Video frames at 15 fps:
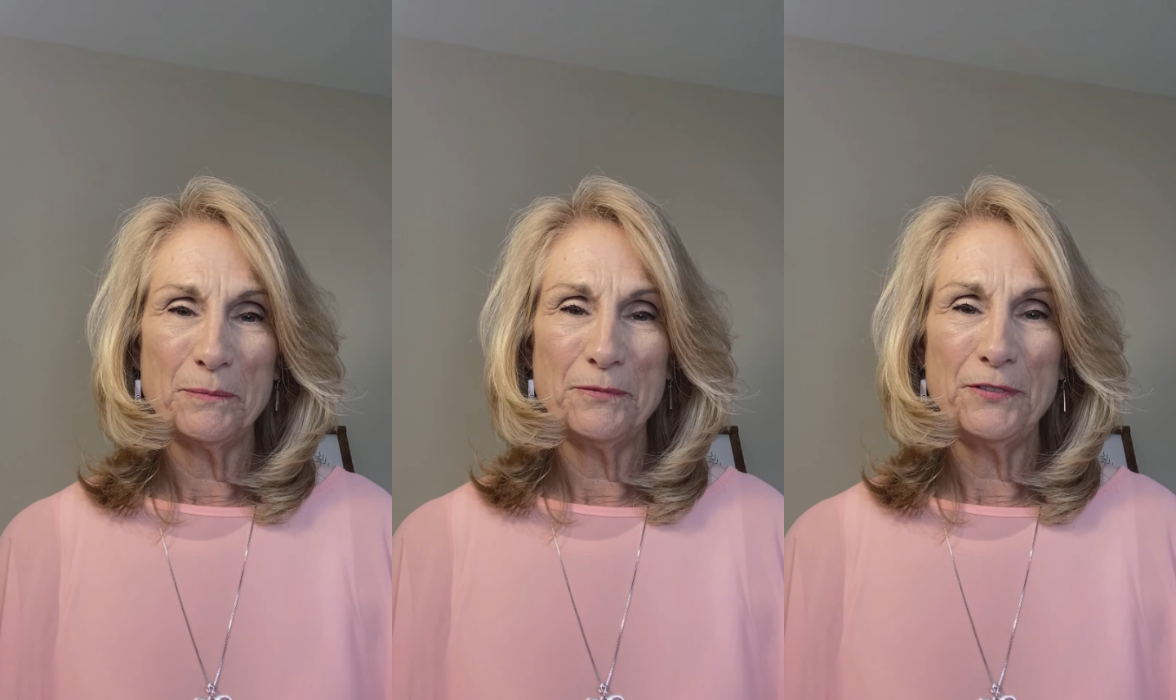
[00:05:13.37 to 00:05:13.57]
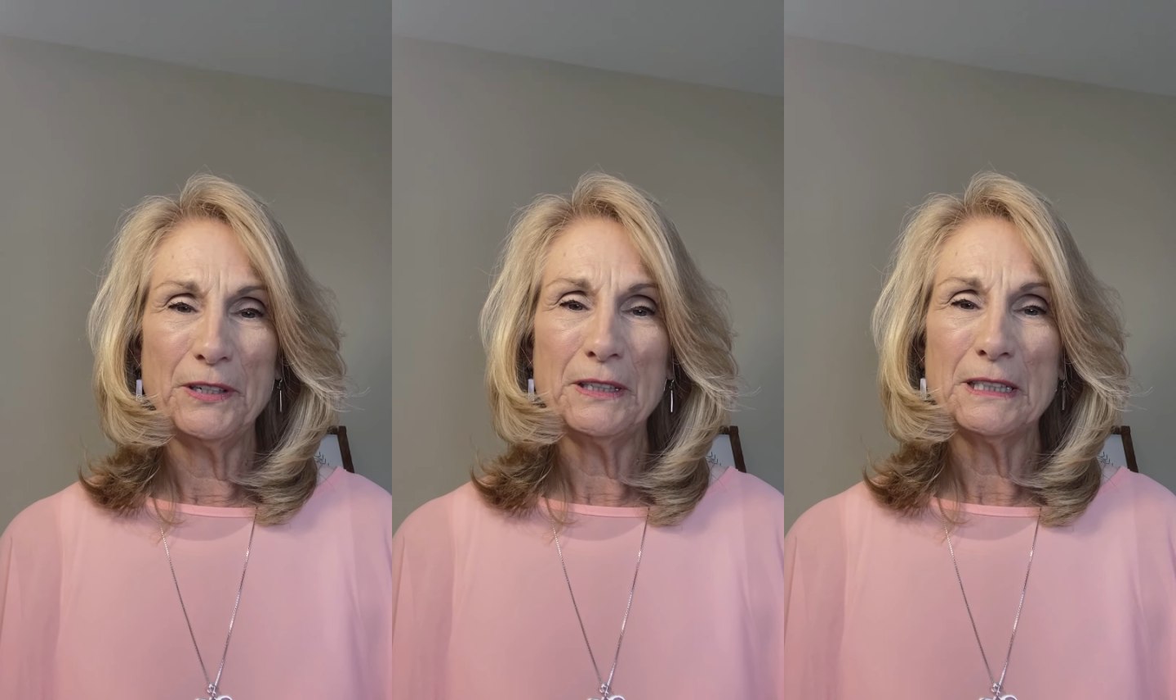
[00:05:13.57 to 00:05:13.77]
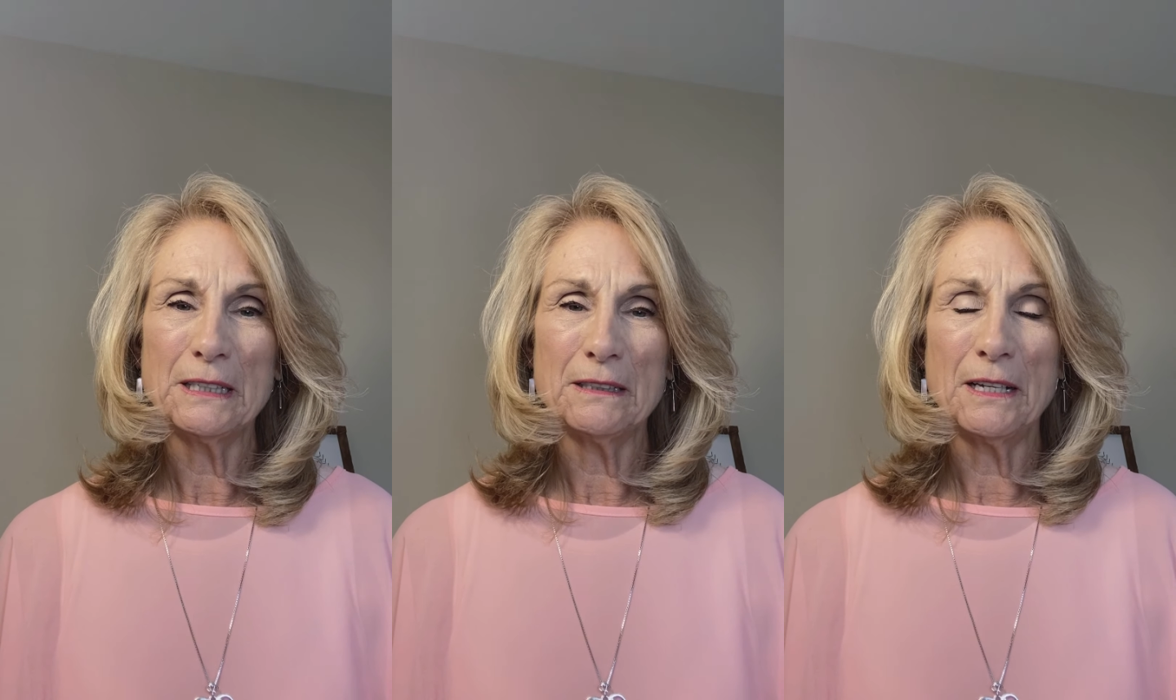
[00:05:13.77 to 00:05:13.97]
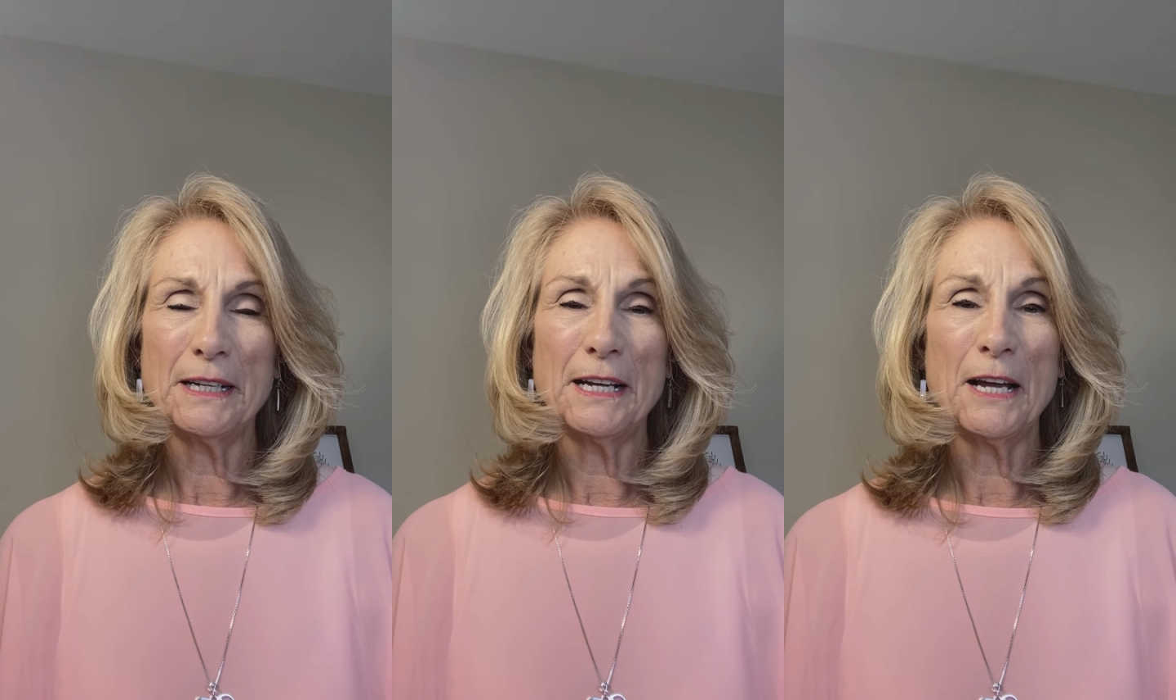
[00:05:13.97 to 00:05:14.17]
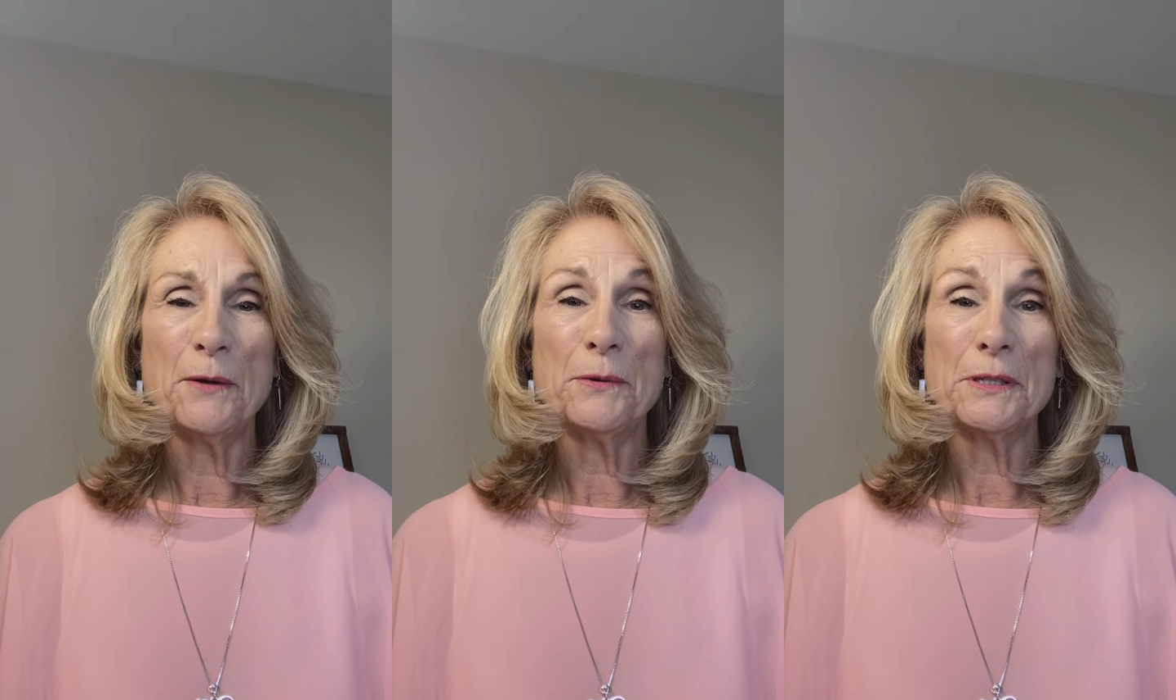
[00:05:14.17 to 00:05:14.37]
feeling
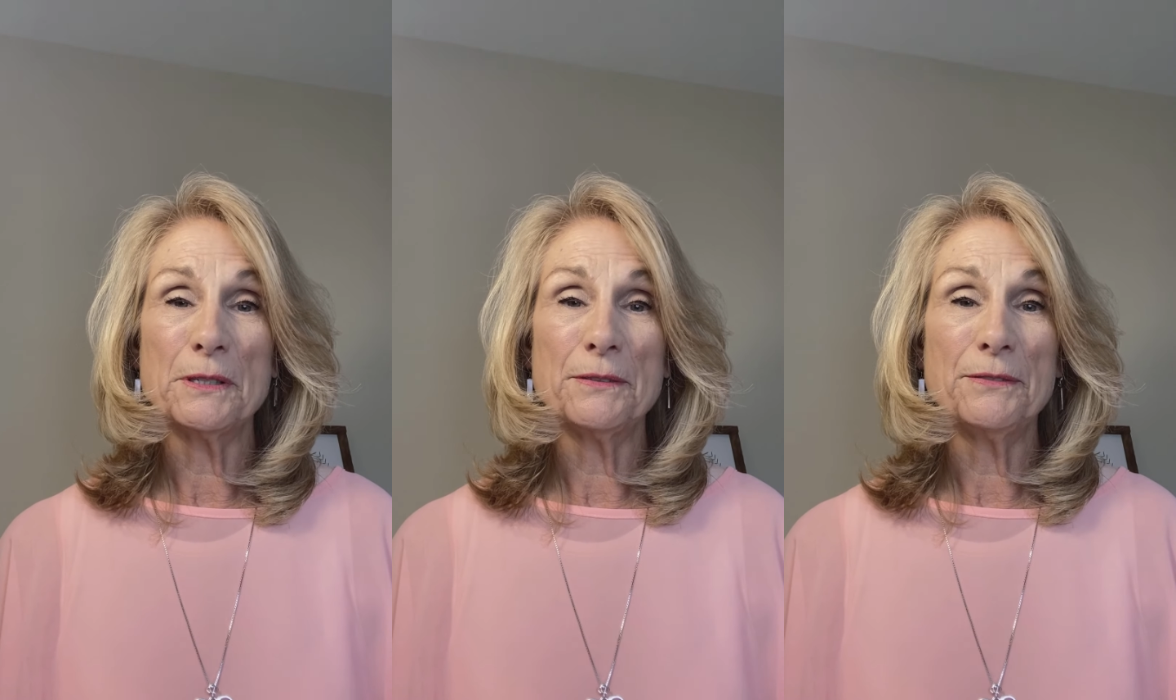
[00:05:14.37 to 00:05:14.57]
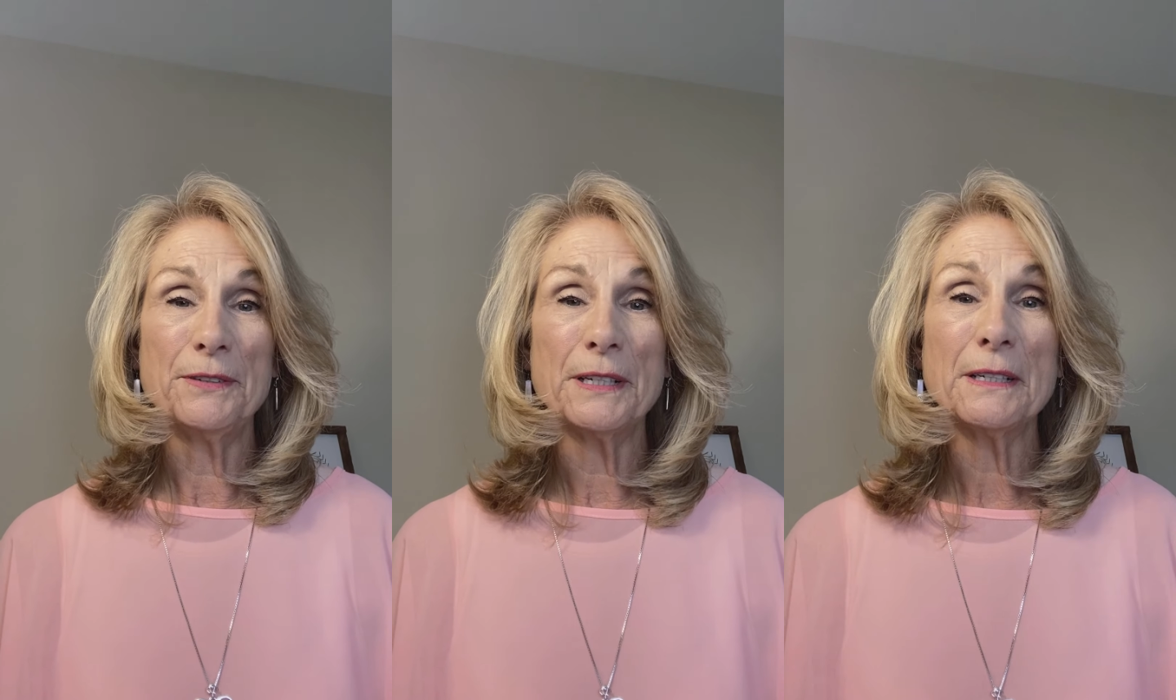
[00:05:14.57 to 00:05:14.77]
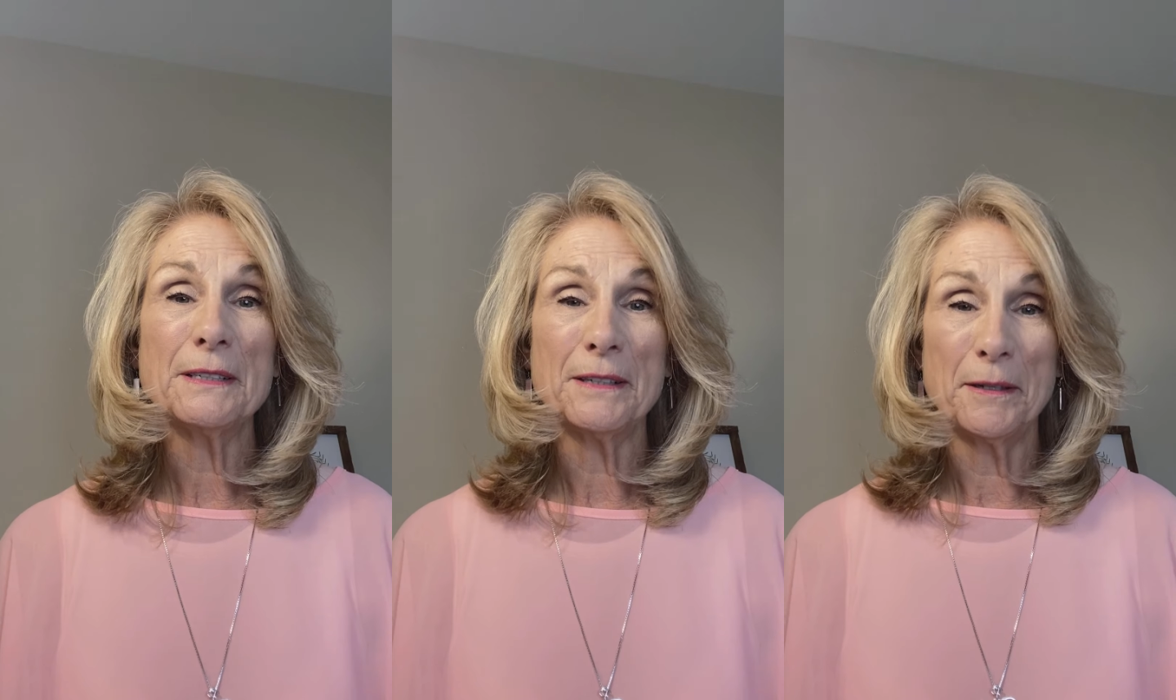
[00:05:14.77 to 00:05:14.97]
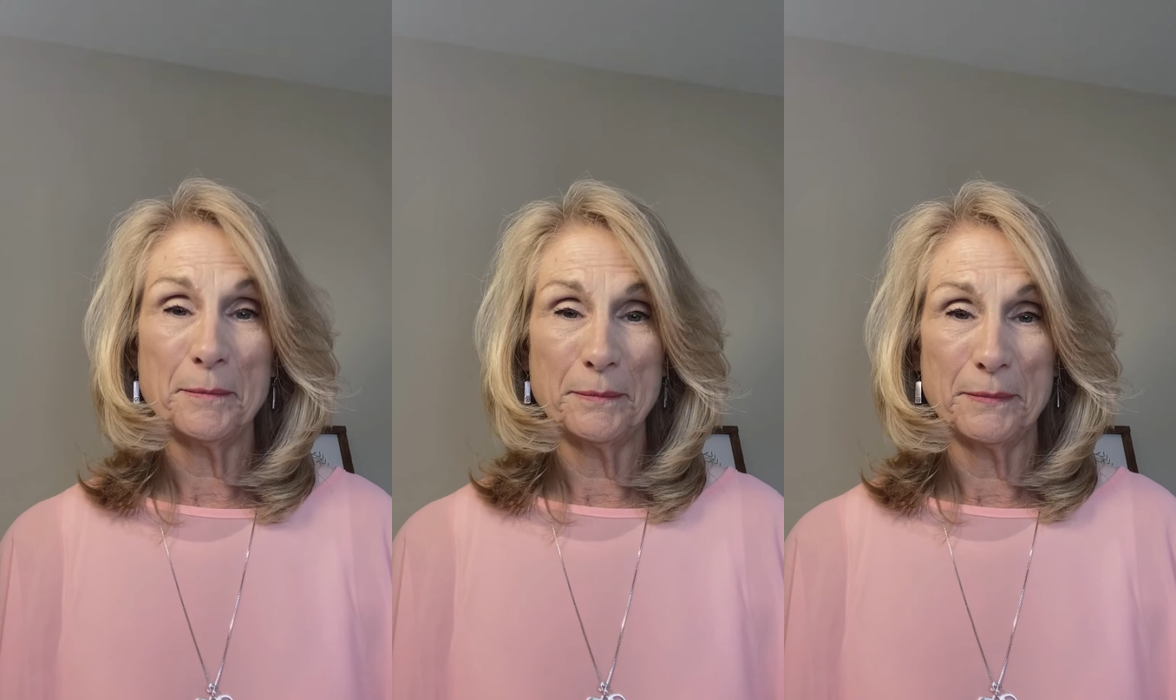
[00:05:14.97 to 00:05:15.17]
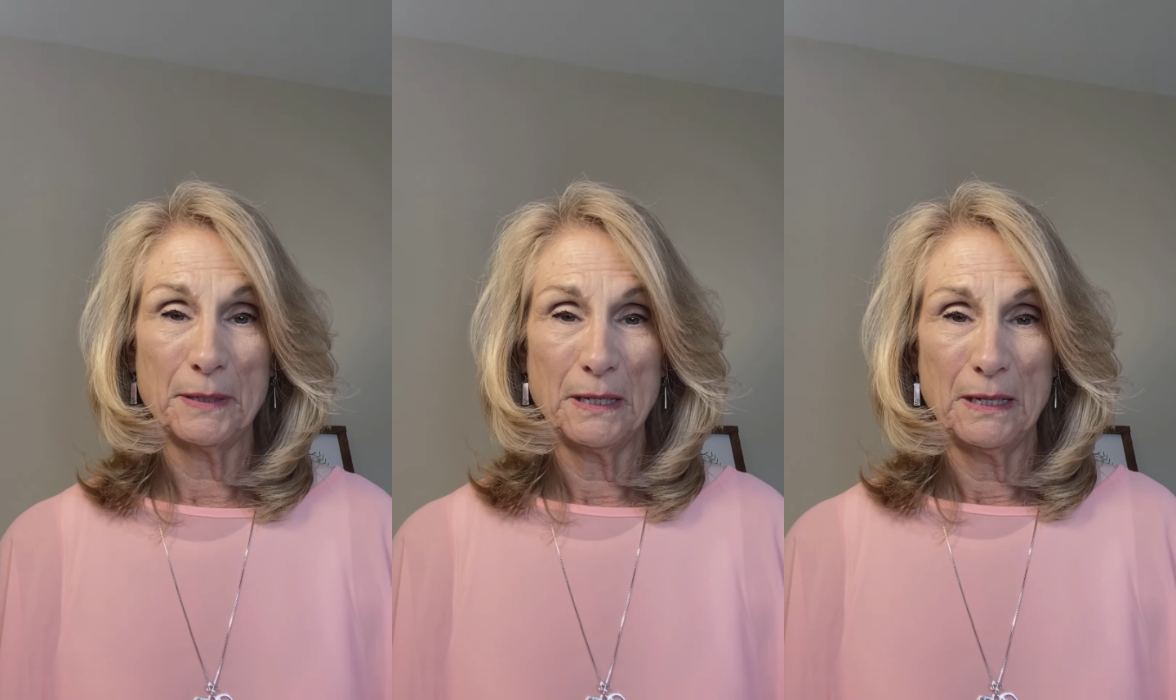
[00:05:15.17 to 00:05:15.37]
like I was a victim